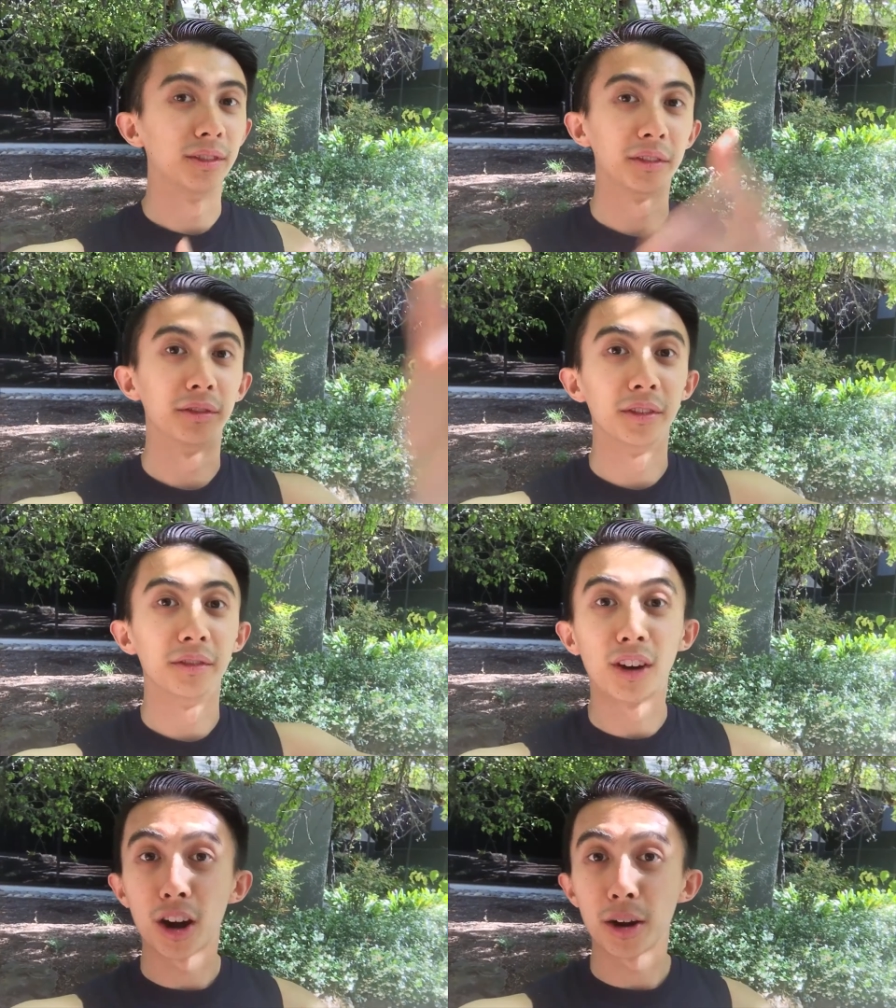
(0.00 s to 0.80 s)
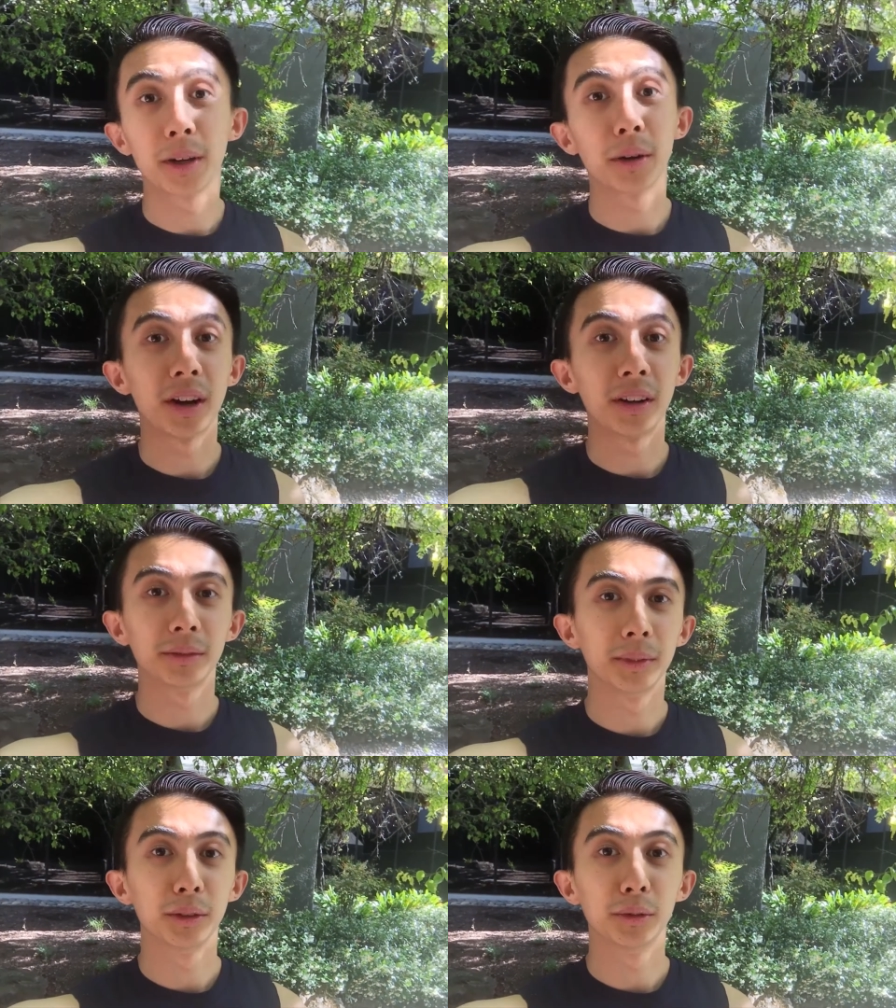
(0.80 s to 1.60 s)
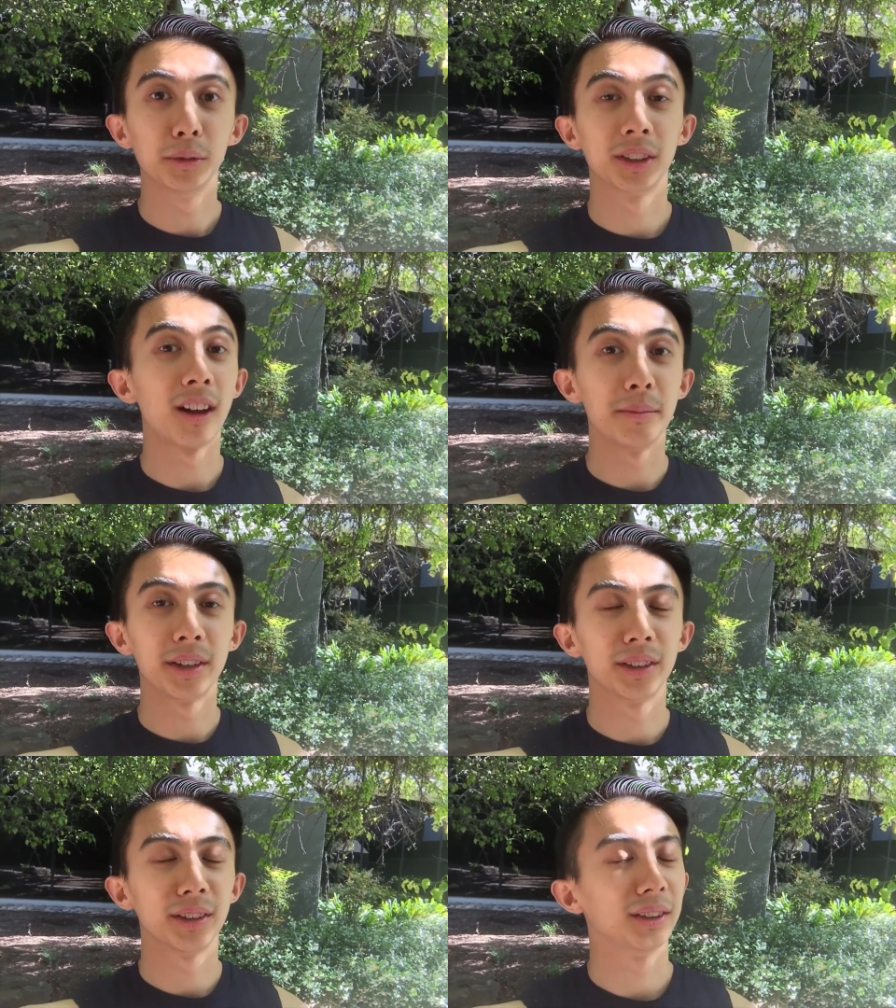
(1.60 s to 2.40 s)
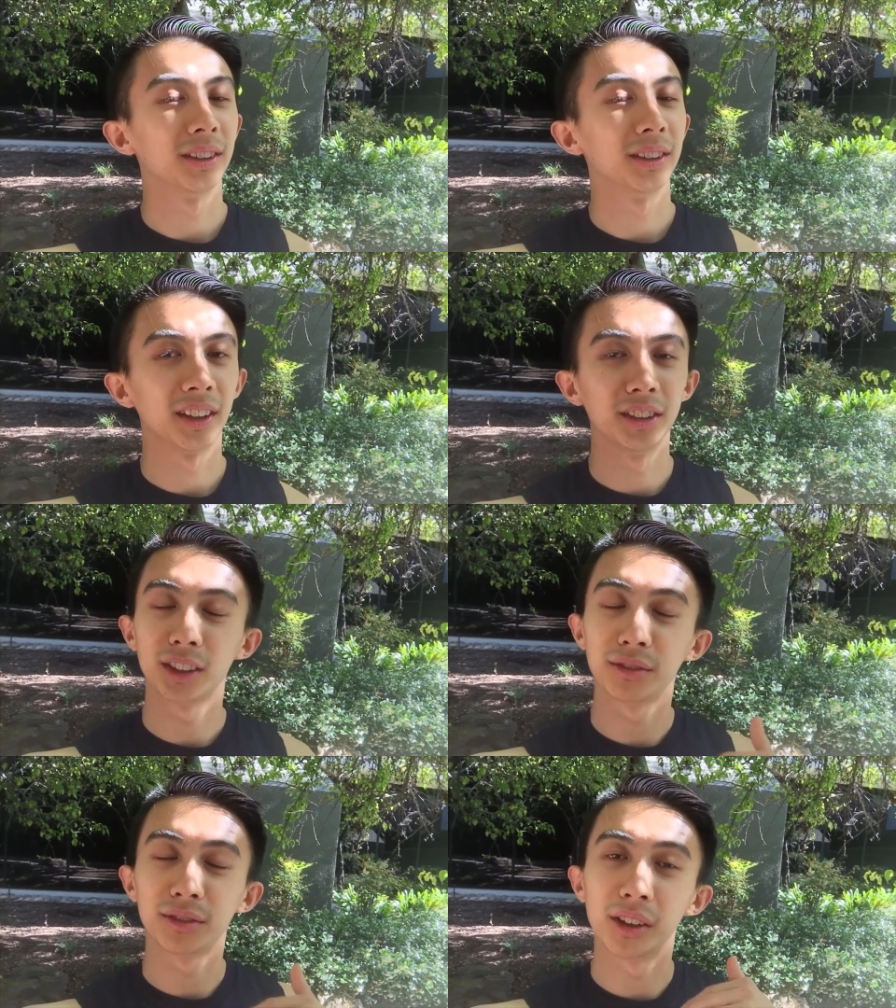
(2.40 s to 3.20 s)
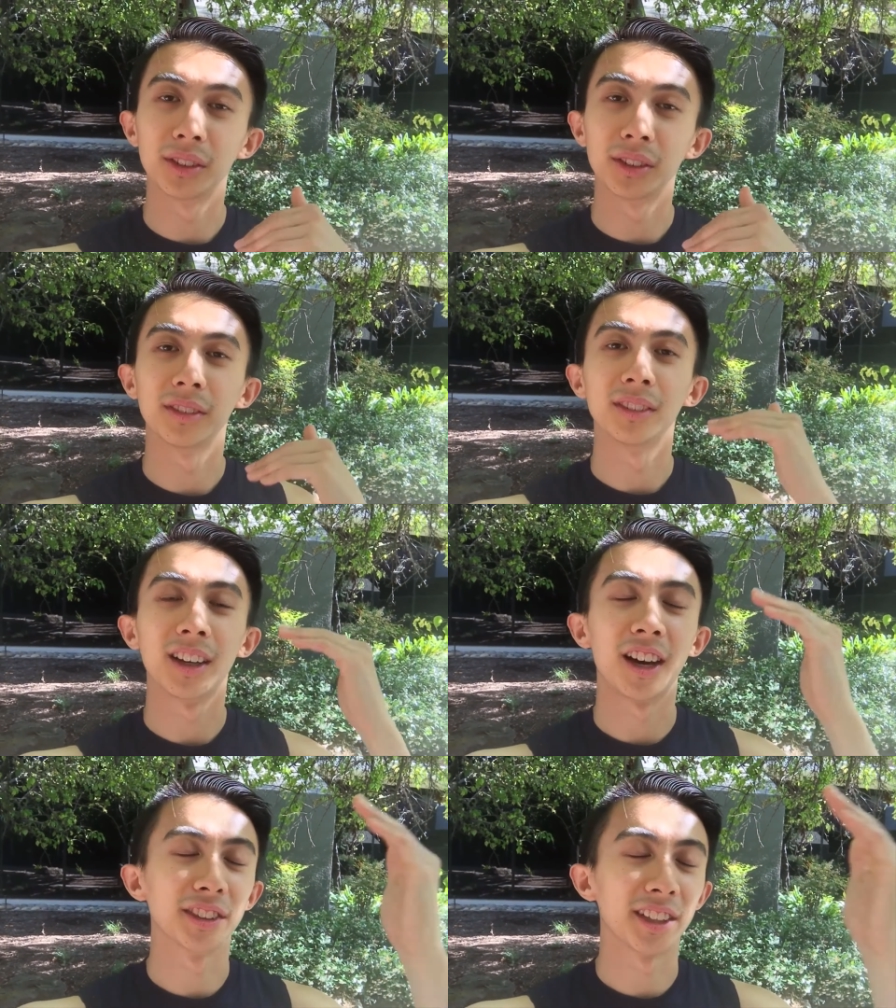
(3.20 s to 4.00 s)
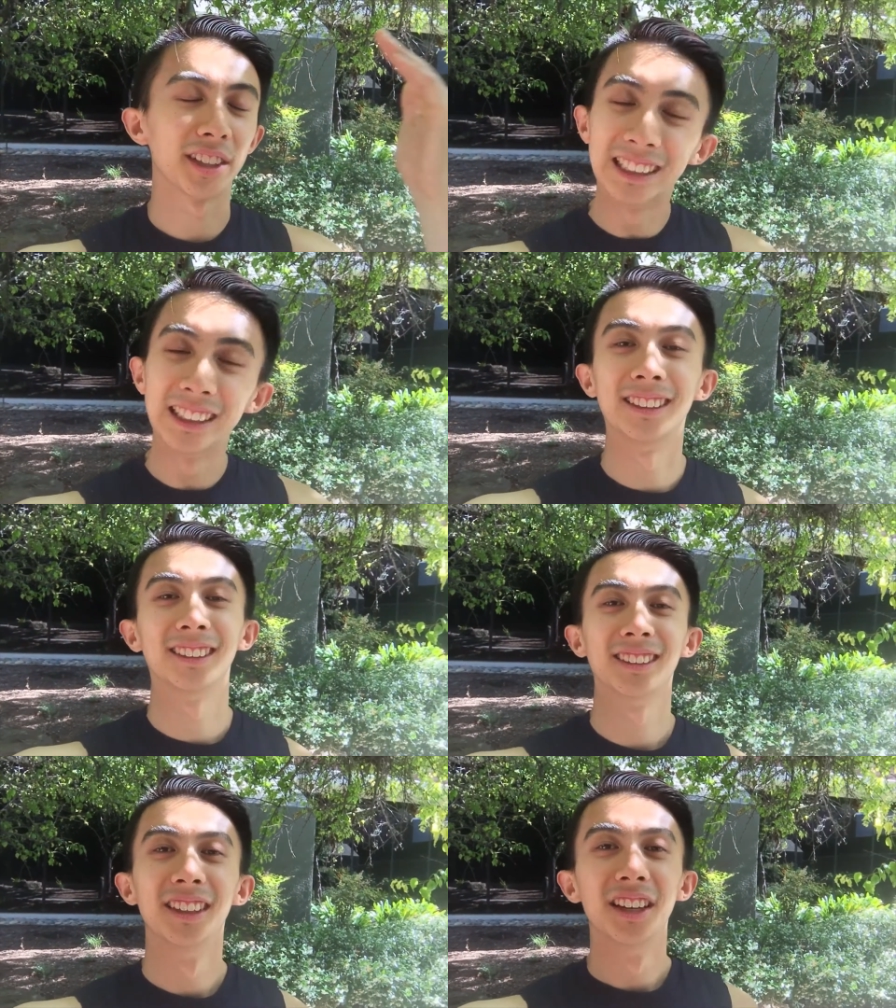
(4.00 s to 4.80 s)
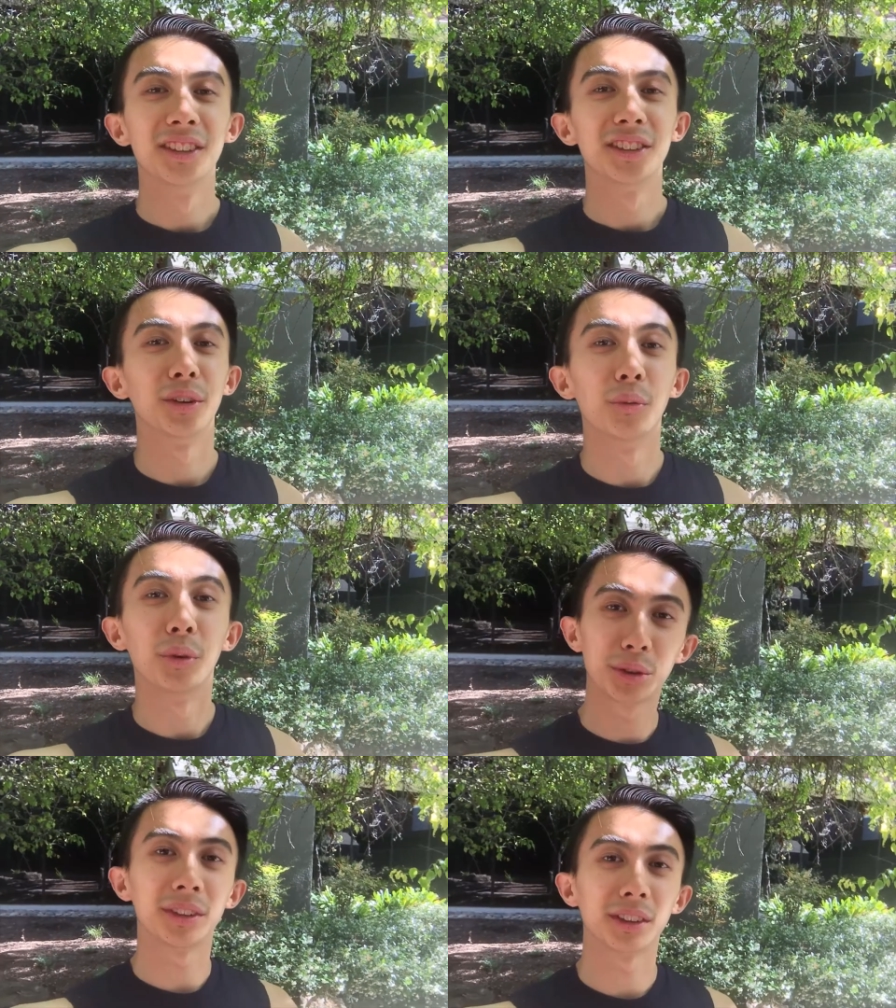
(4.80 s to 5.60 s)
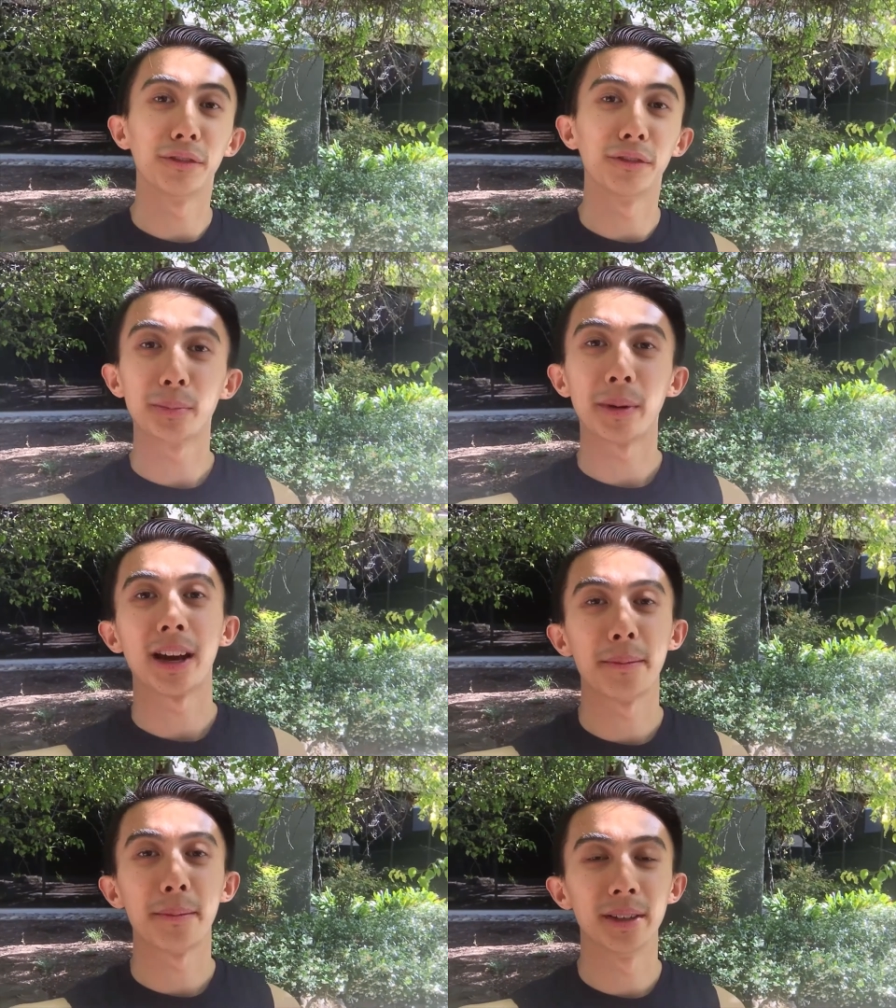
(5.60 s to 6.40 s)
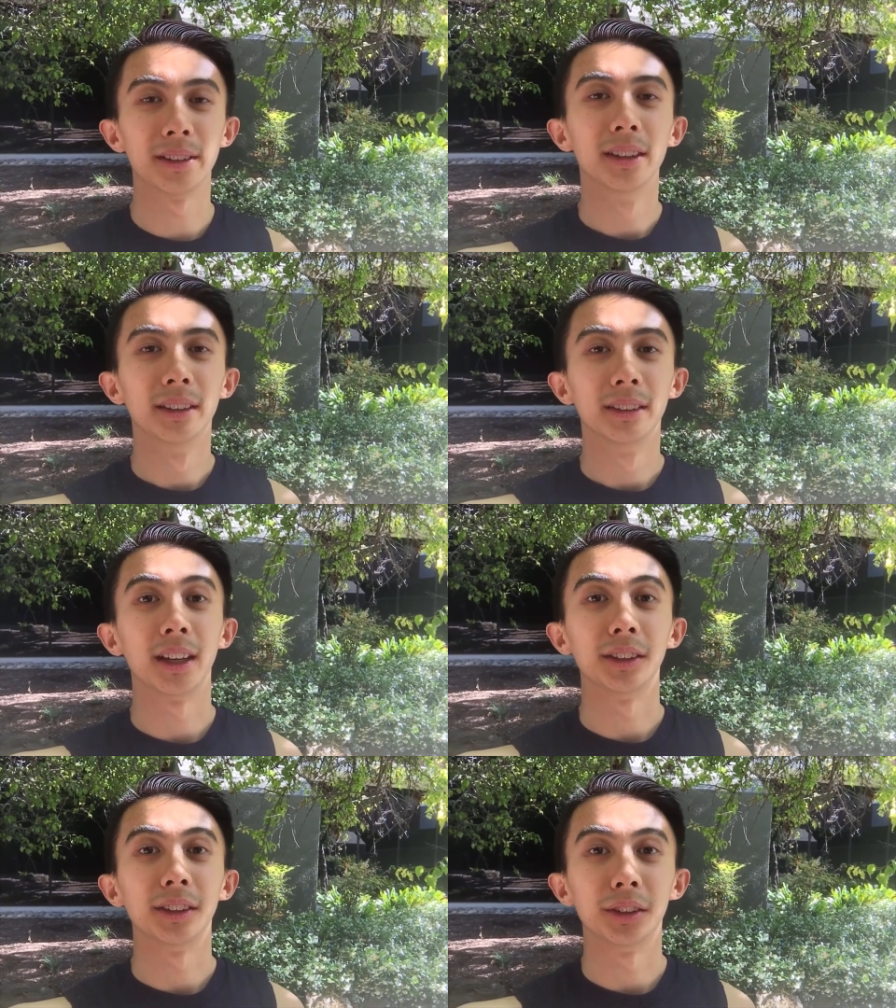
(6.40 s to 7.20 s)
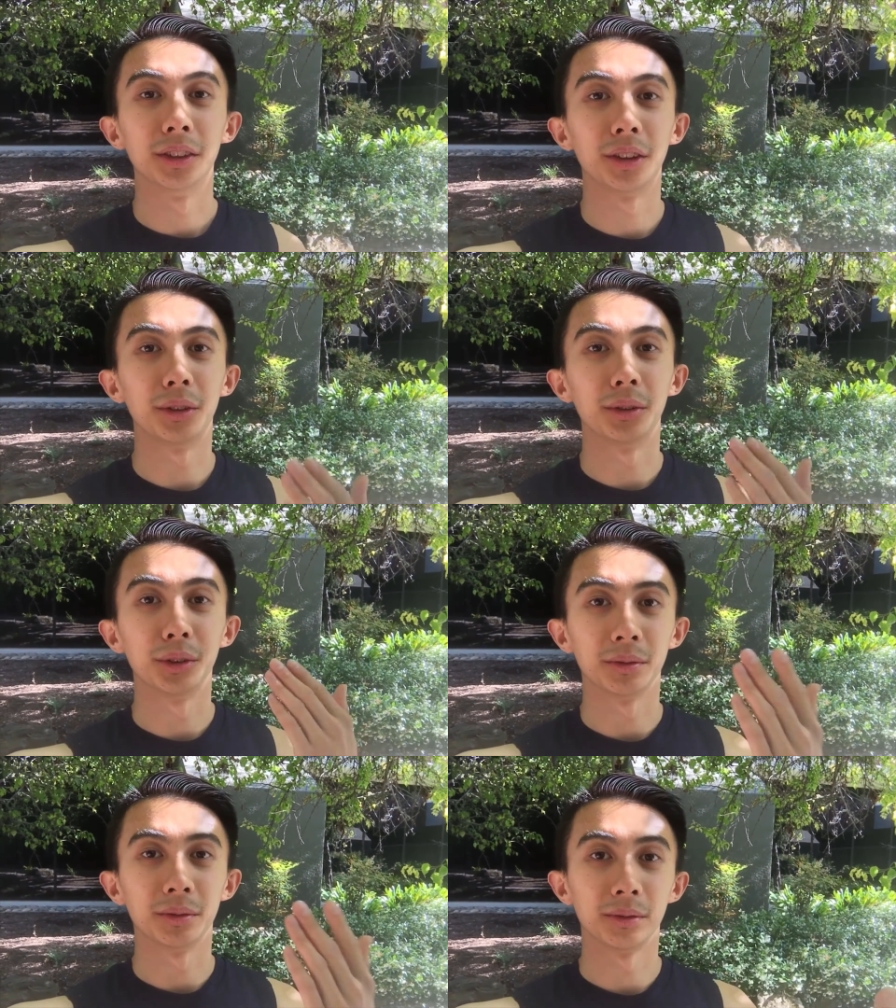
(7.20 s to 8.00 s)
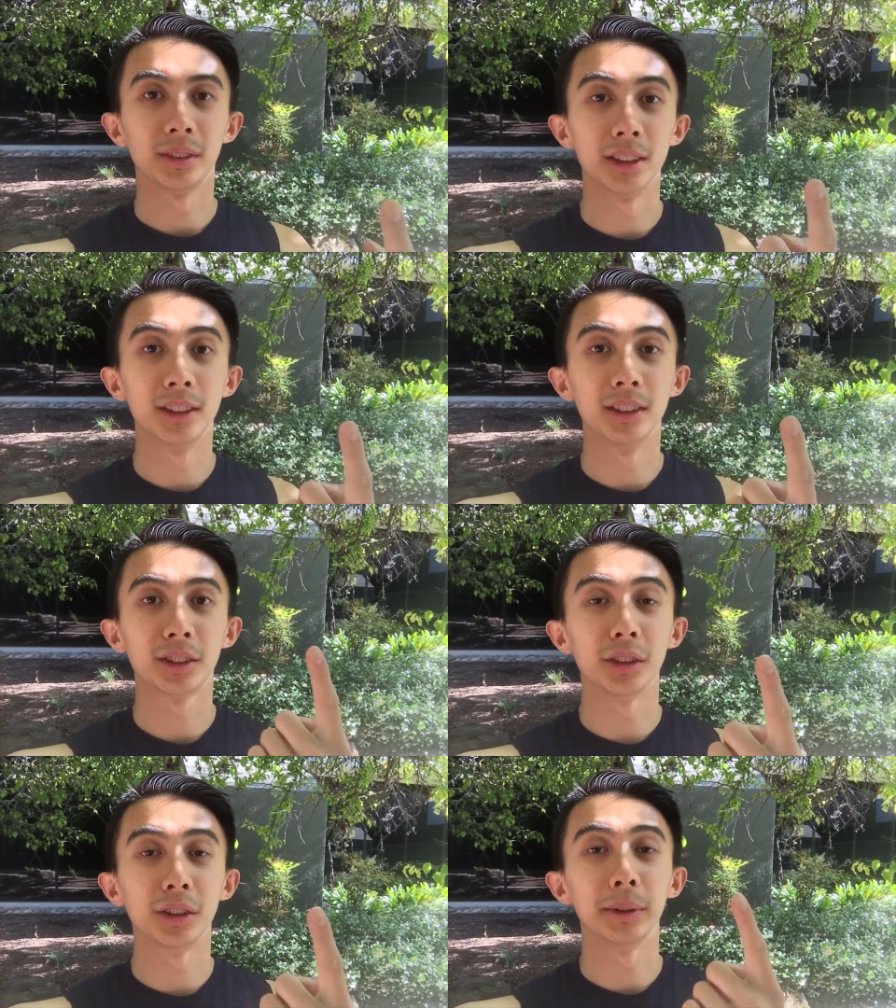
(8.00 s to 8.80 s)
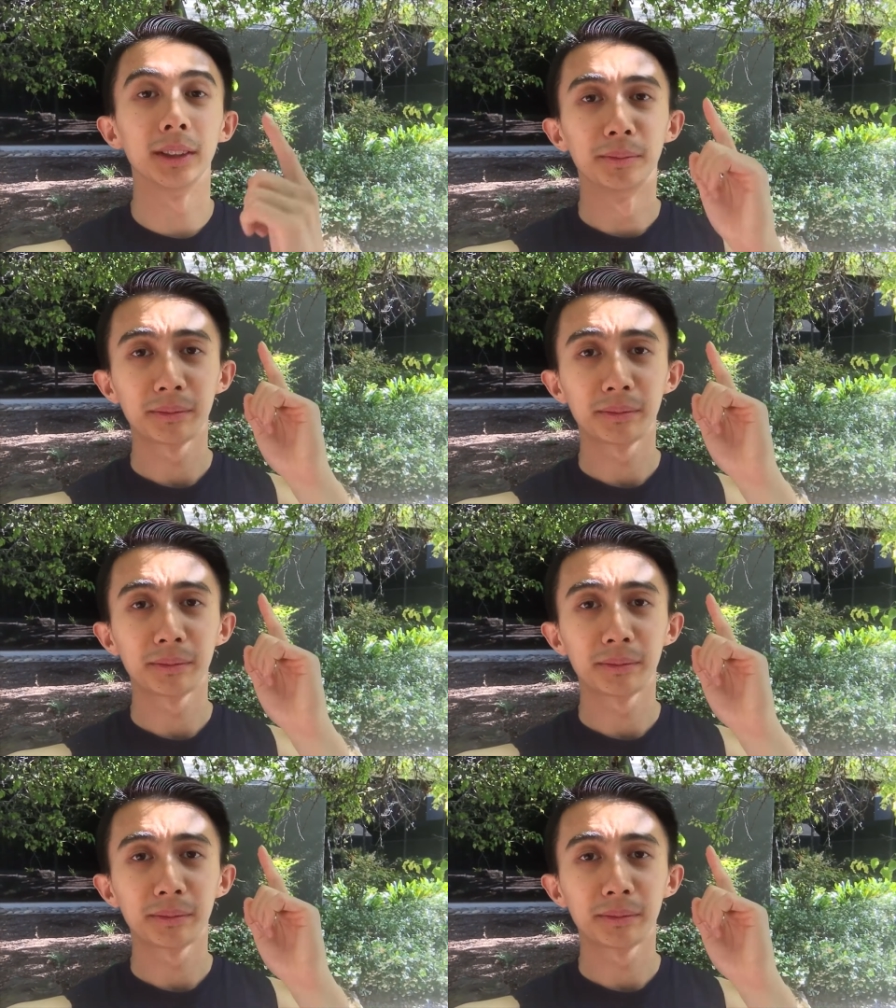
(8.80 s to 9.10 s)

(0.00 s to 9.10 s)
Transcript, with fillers: the environment around me was a lot better, and it just felt I was at ease. So what you want, the first bad habit that, you know, is going to be